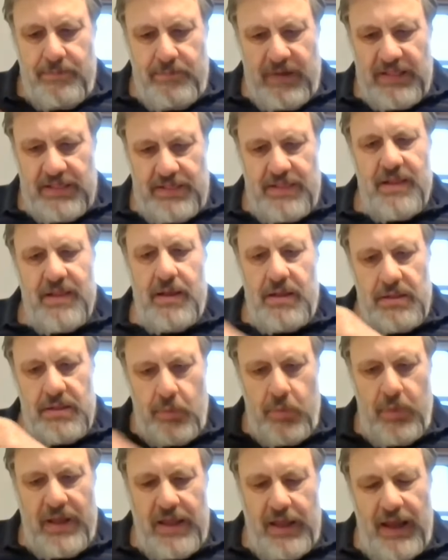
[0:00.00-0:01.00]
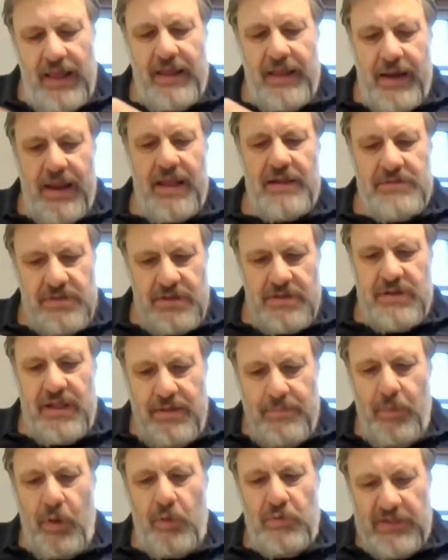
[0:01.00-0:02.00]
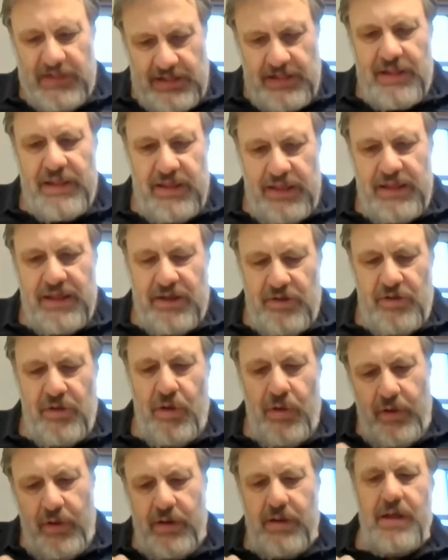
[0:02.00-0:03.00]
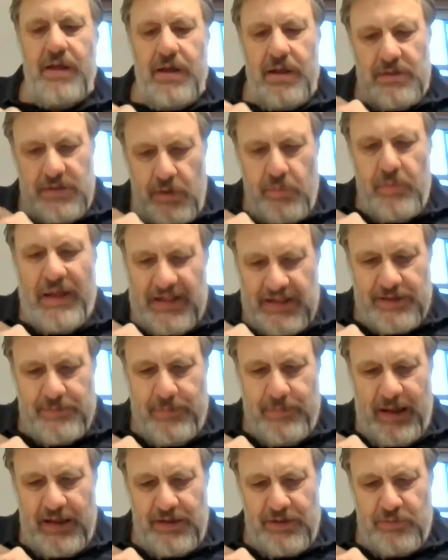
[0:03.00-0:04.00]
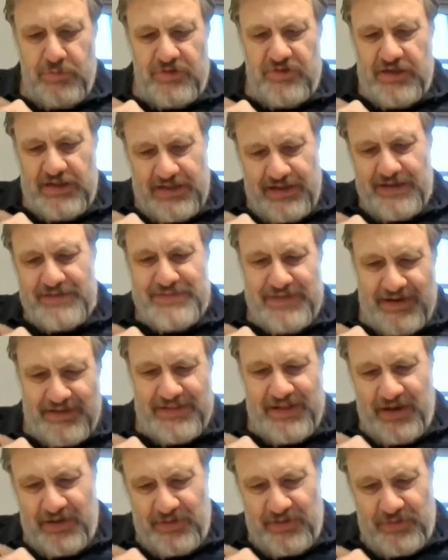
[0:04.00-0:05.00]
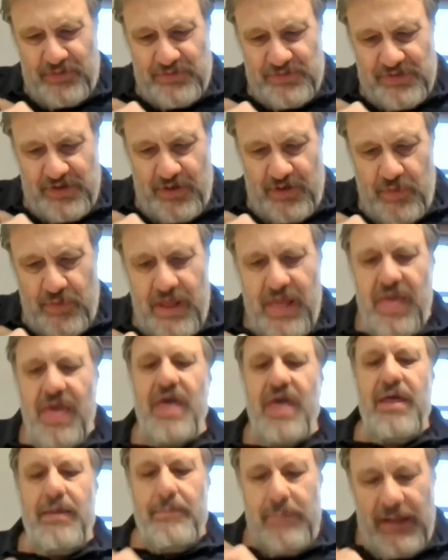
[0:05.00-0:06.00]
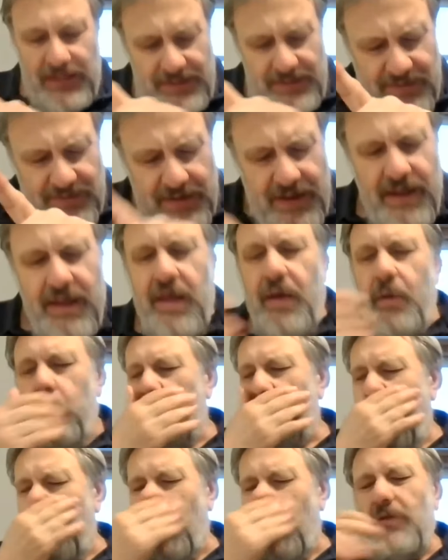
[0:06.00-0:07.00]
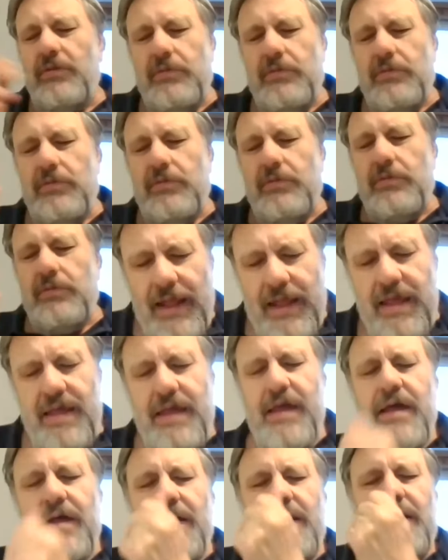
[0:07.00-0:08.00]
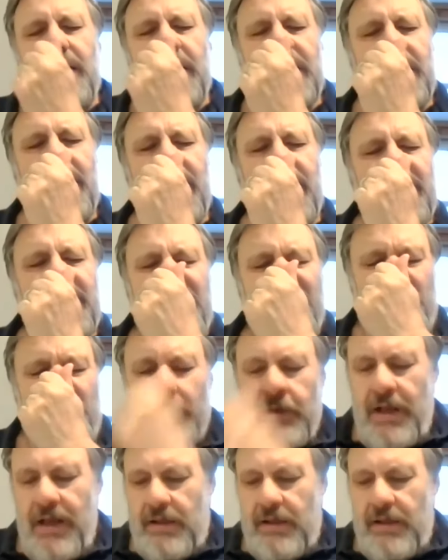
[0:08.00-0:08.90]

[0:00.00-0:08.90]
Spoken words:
But the way I read, they mostly ignore the West Bank, which is under their control. But what I want to say is that